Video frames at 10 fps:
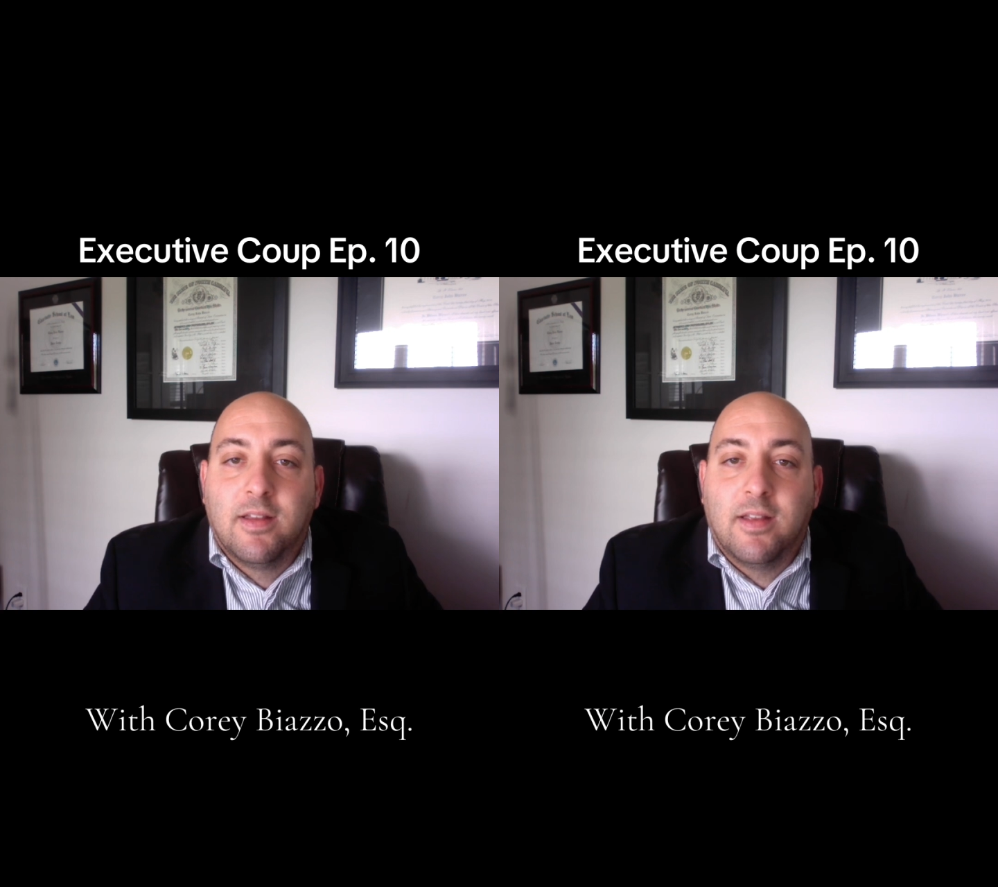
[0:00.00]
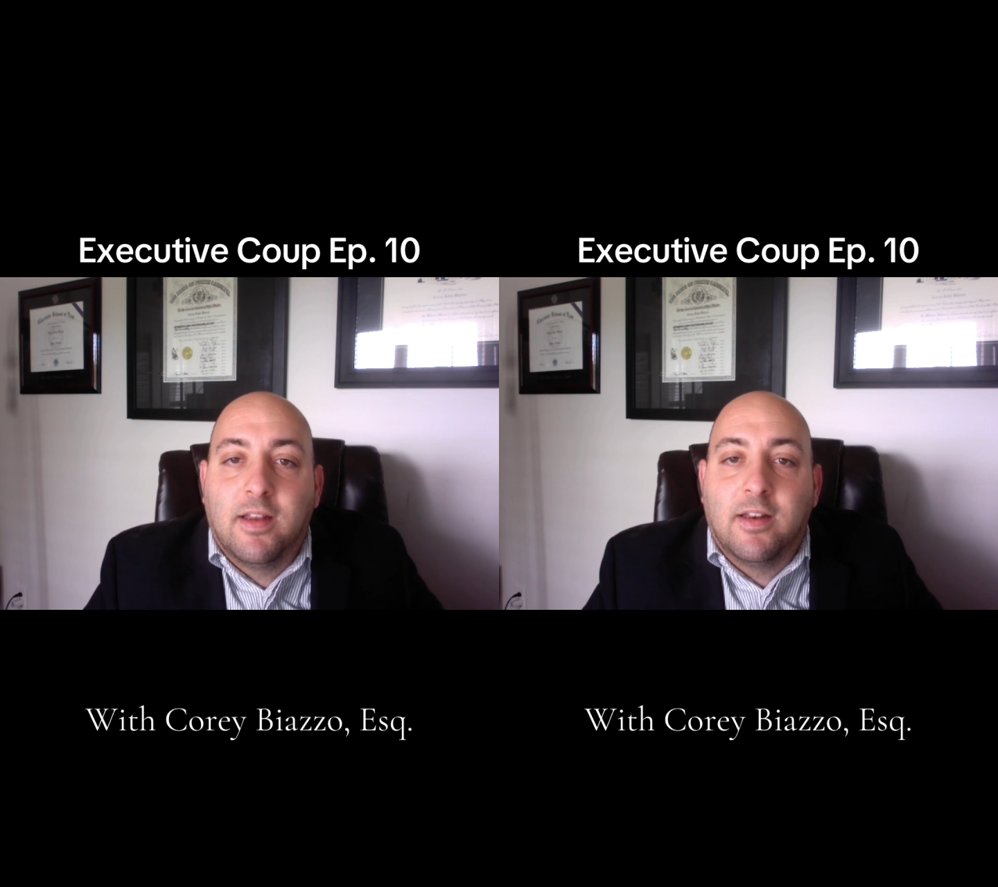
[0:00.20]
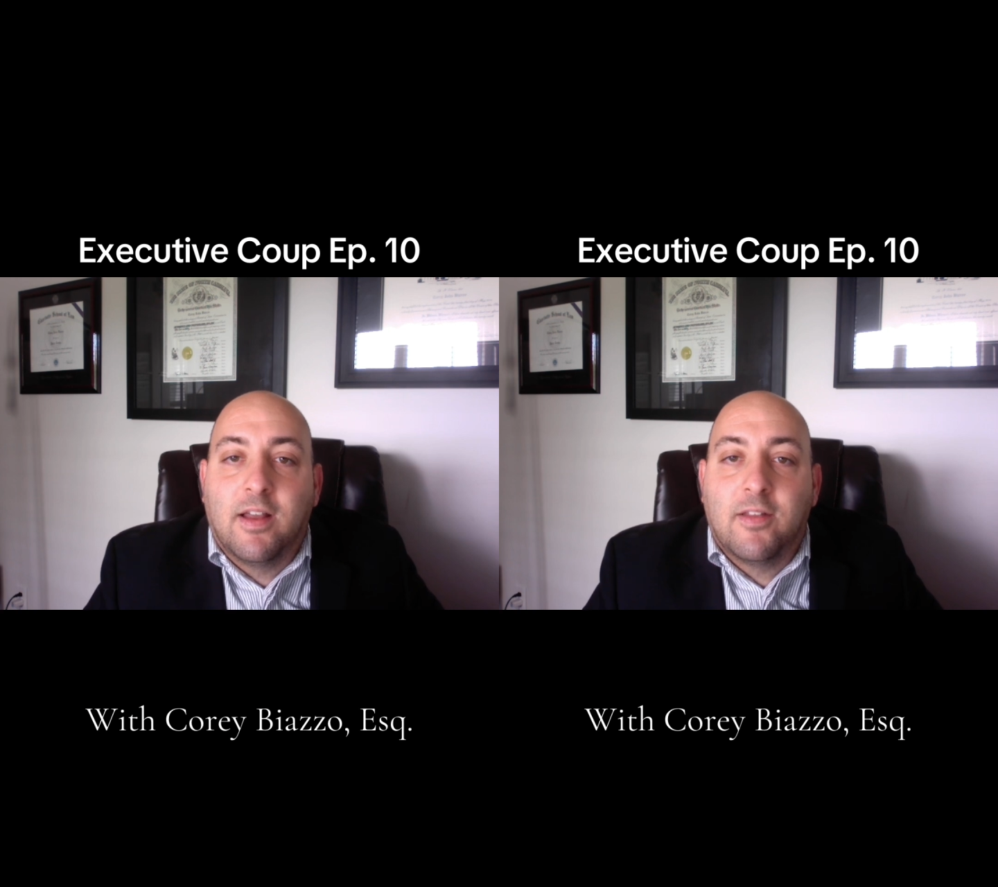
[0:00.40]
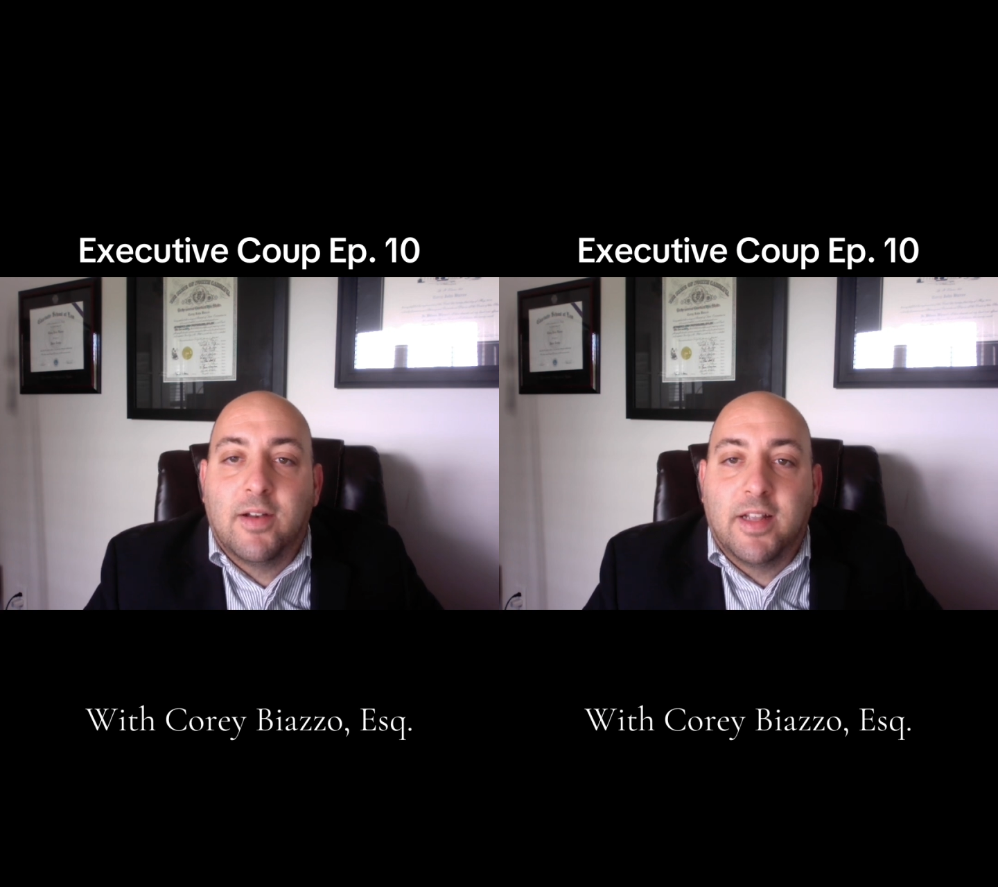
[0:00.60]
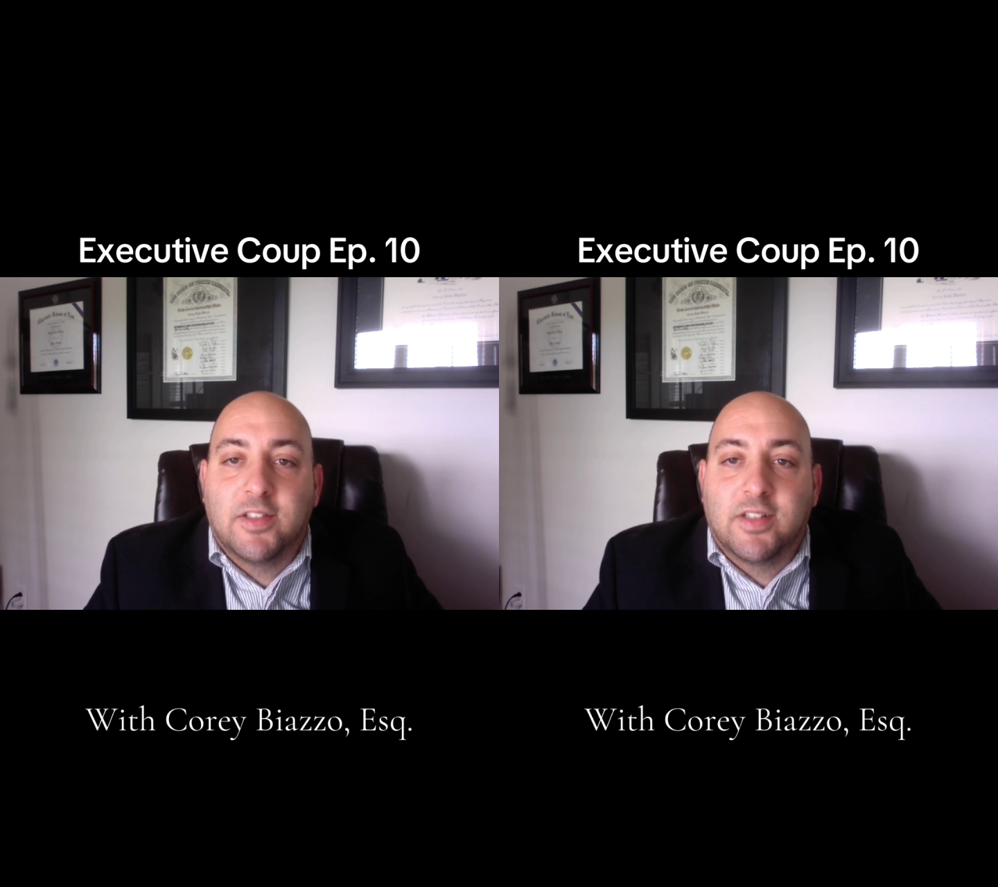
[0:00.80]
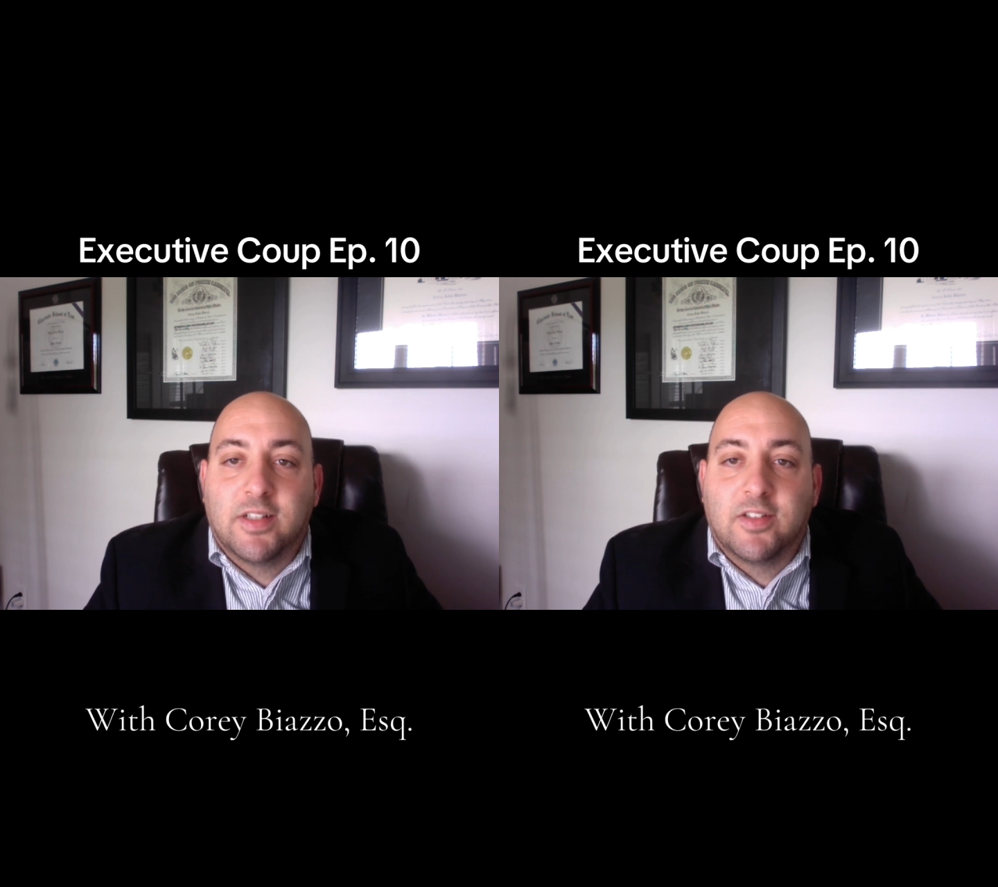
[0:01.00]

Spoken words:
In another instance